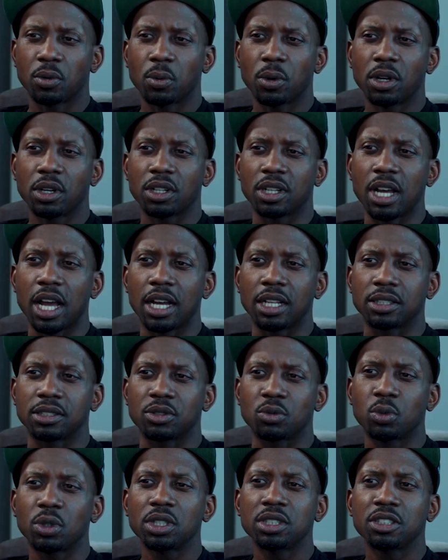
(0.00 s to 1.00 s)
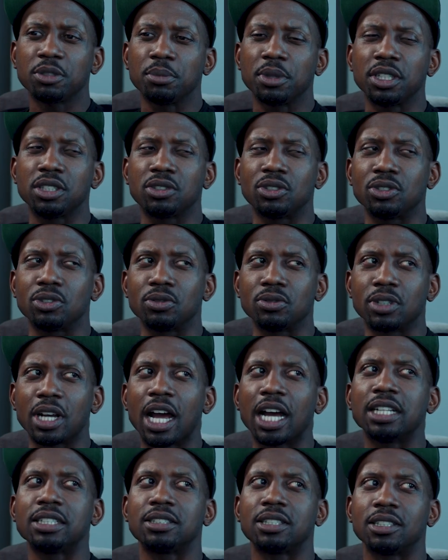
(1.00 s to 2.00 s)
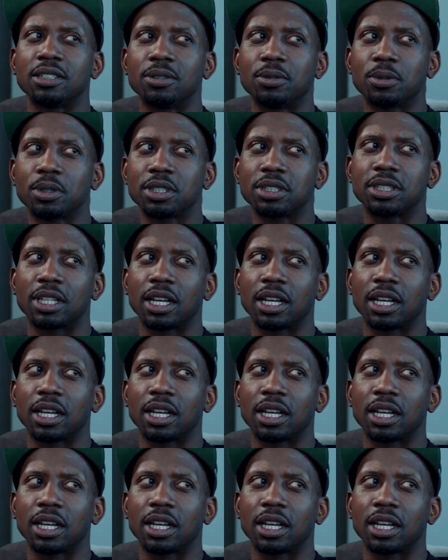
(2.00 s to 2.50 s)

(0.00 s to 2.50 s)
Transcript: The word content, what does it mean to you? Content, what is